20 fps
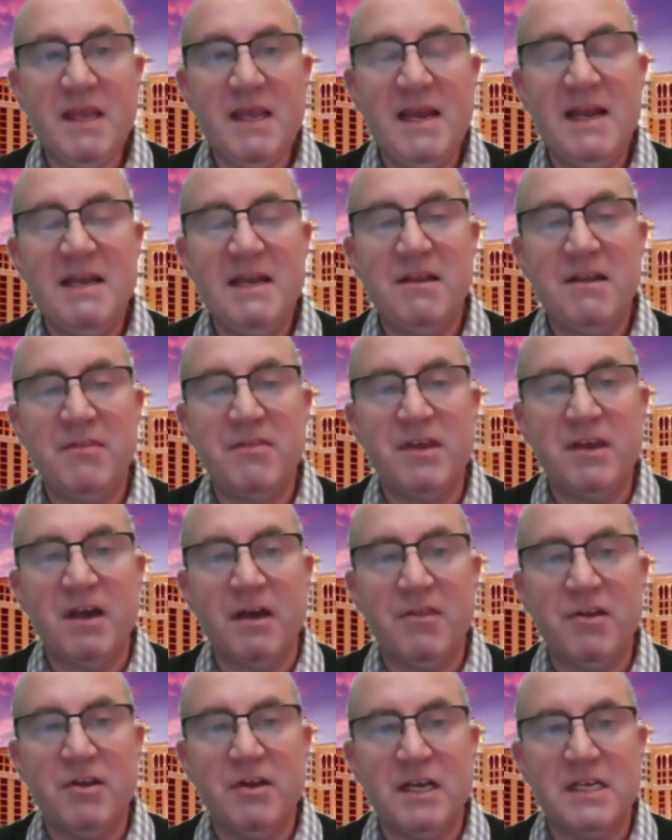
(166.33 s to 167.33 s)
And the
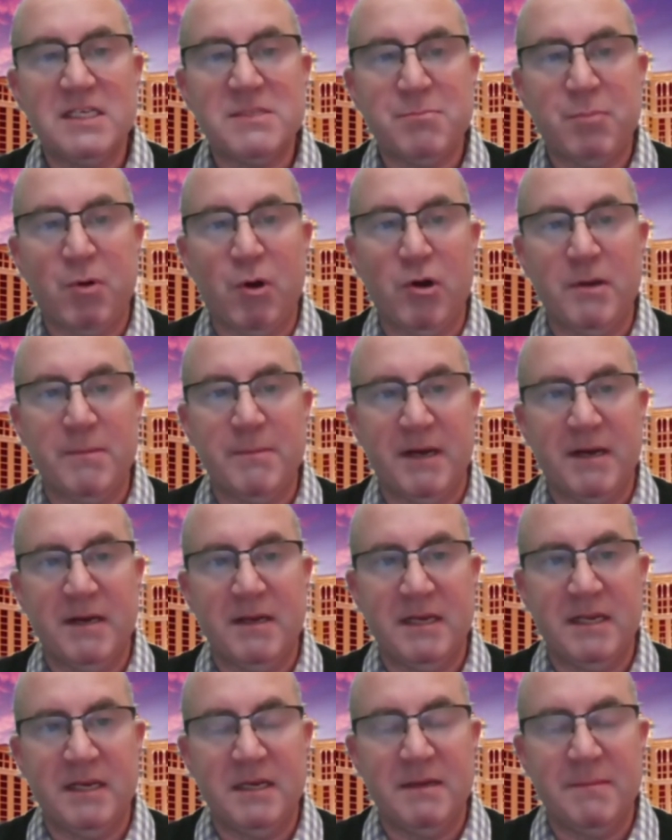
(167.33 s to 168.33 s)
other nice part about
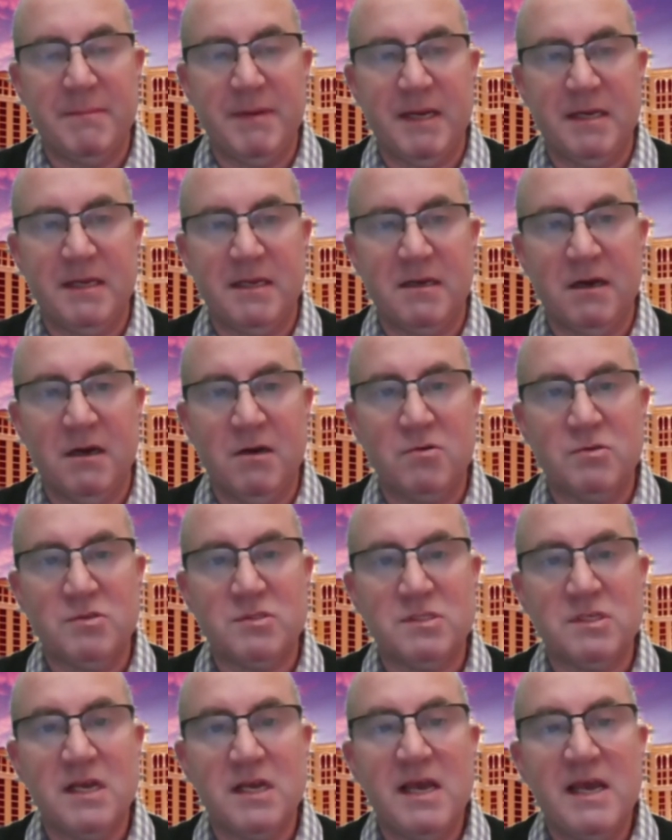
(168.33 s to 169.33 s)
an independent
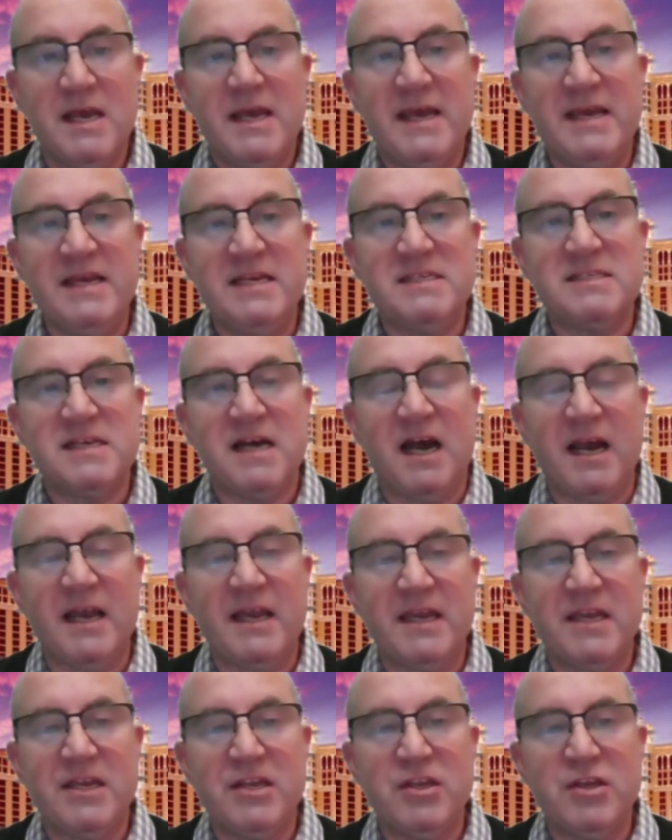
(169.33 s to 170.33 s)
host is I
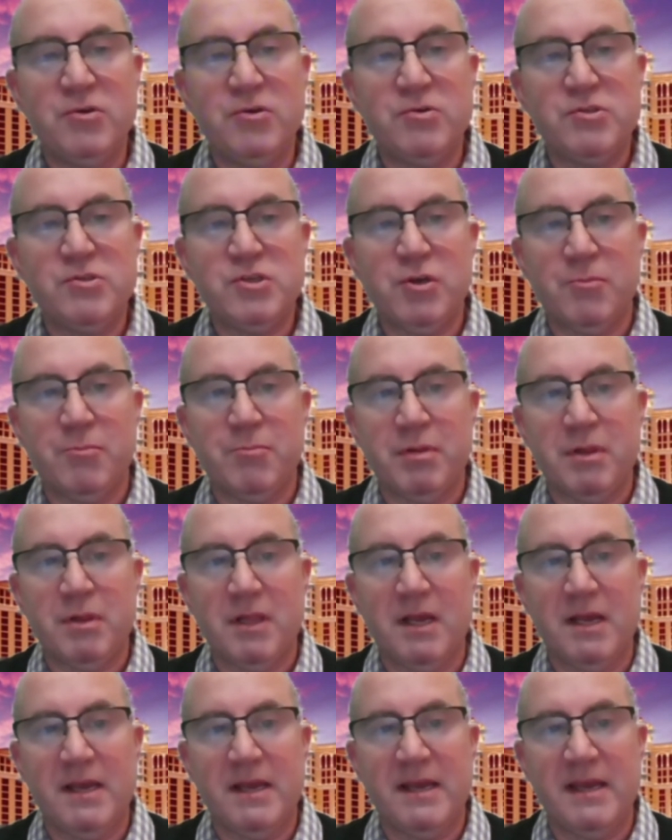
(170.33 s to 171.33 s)
can use your
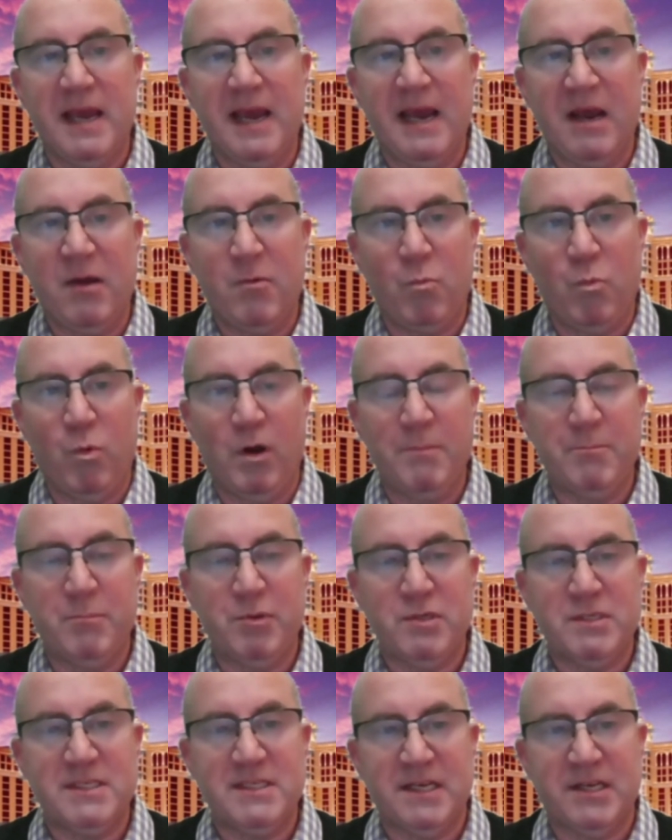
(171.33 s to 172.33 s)
play at one
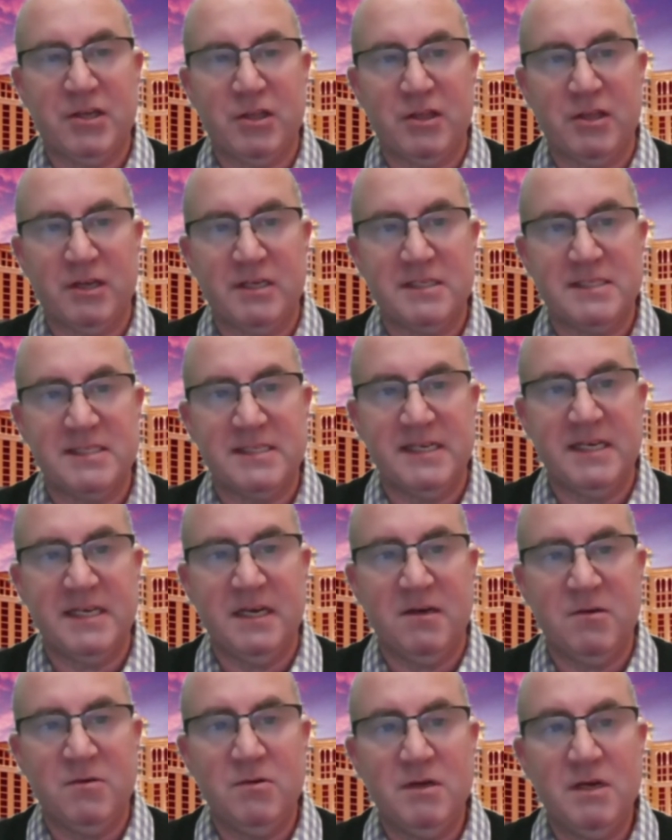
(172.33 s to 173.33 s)
particular
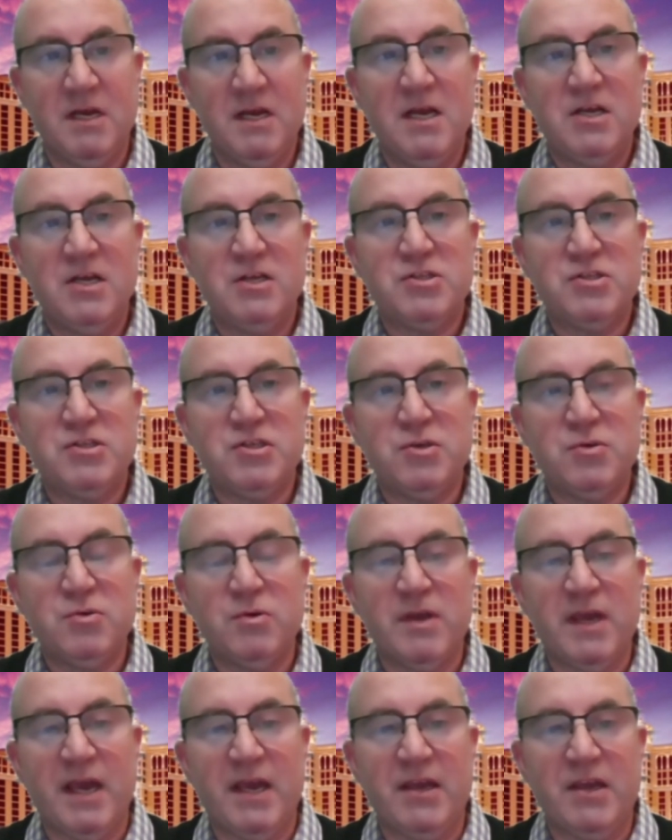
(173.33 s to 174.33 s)
casino to
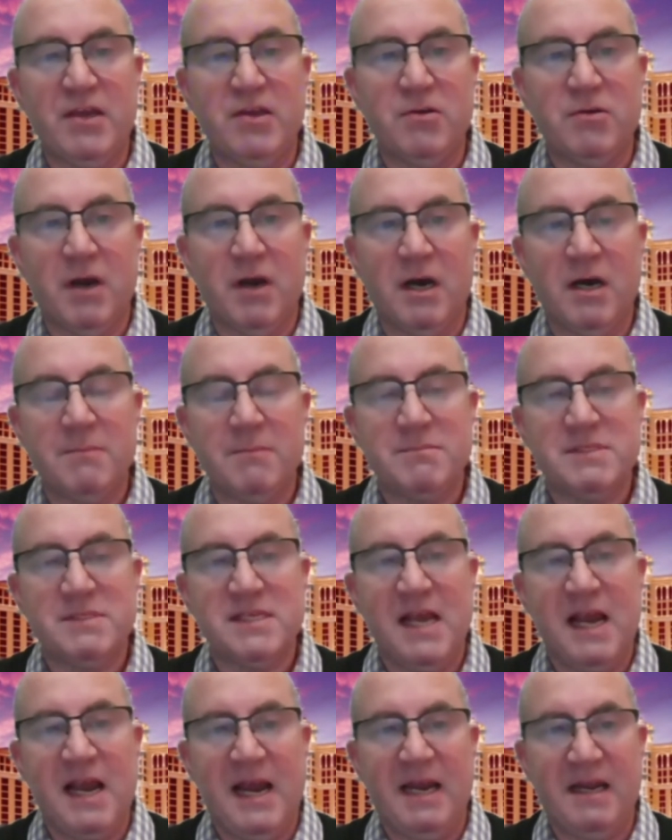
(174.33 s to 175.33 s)
get you comps
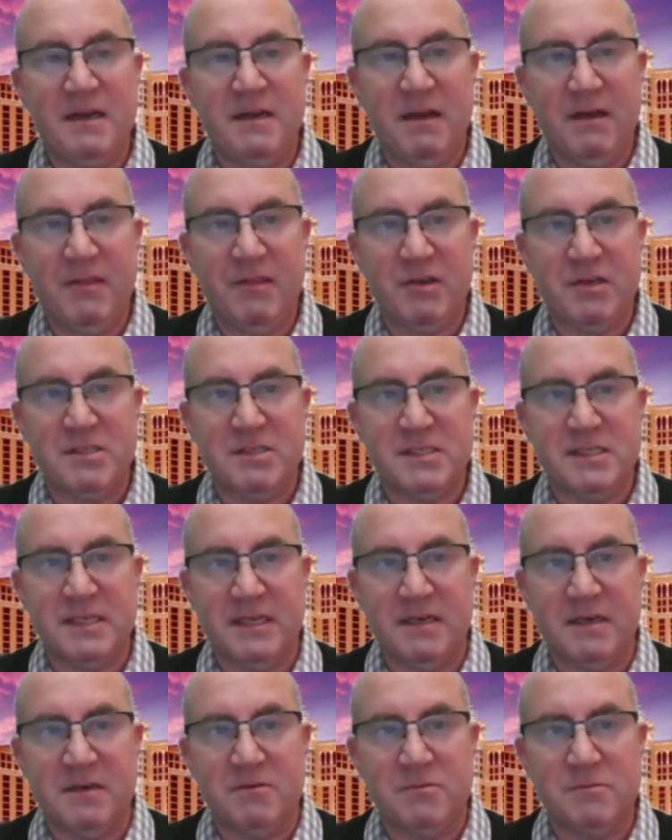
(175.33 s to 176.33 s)
at another
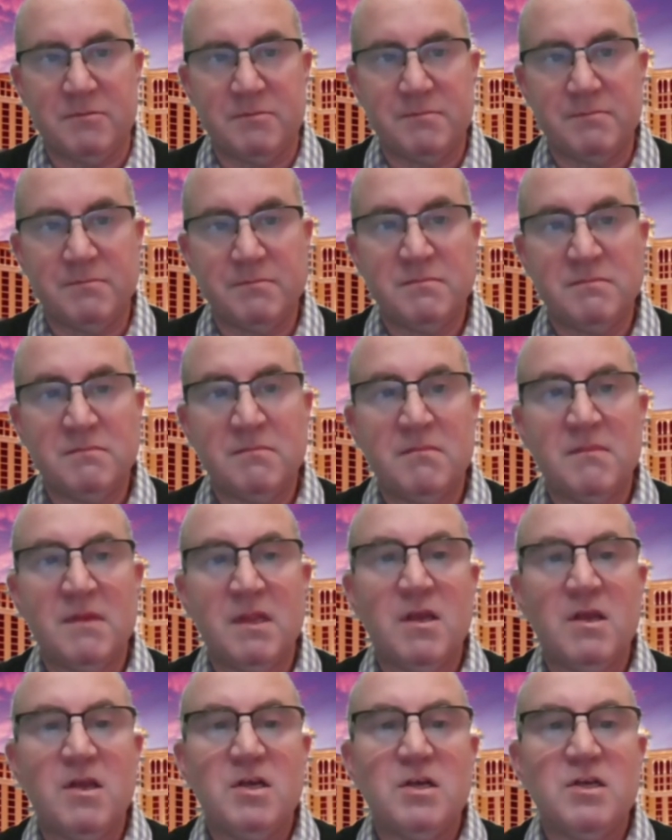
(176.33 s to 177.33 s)
casino.
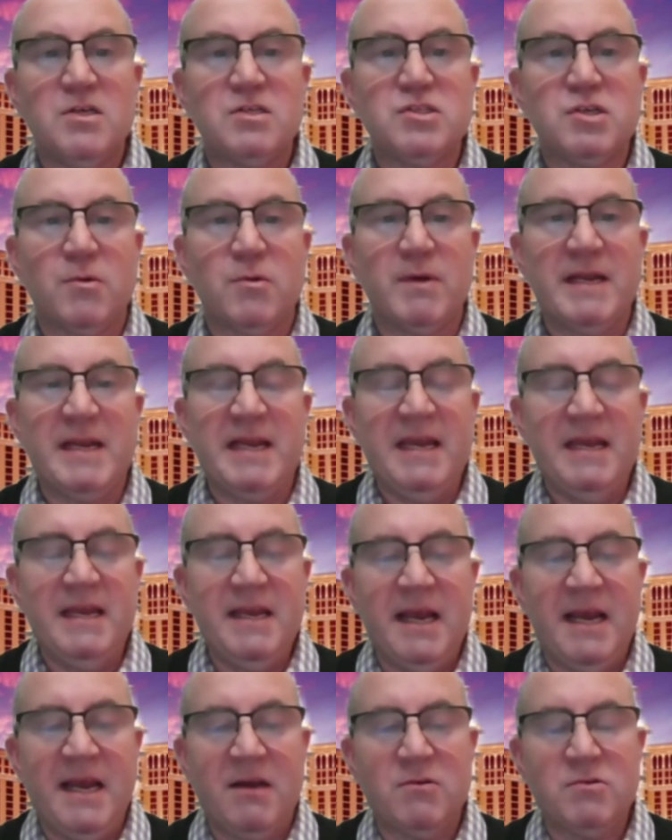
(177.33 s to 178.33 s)
So an
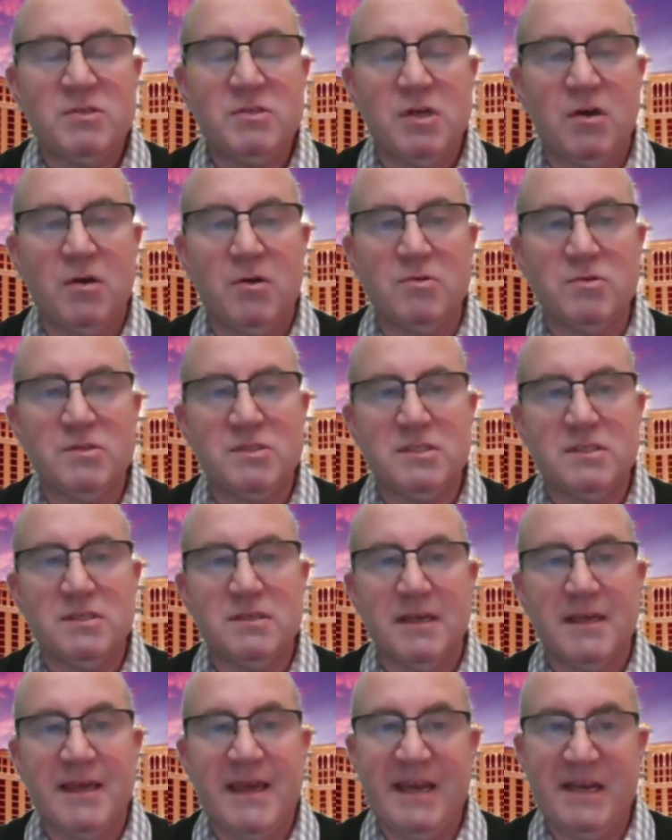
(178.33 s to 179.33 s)
in-house host
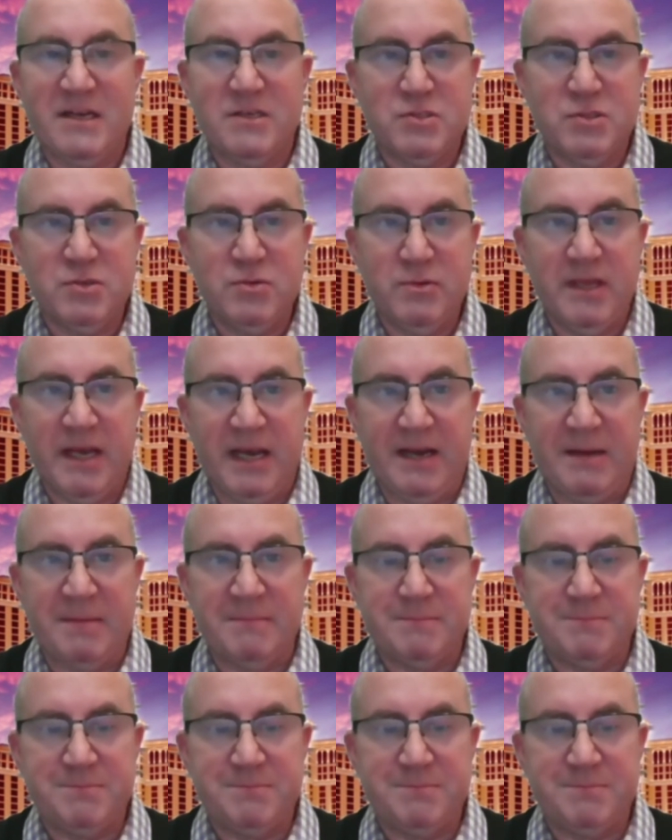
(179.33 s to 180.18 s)
can't do that.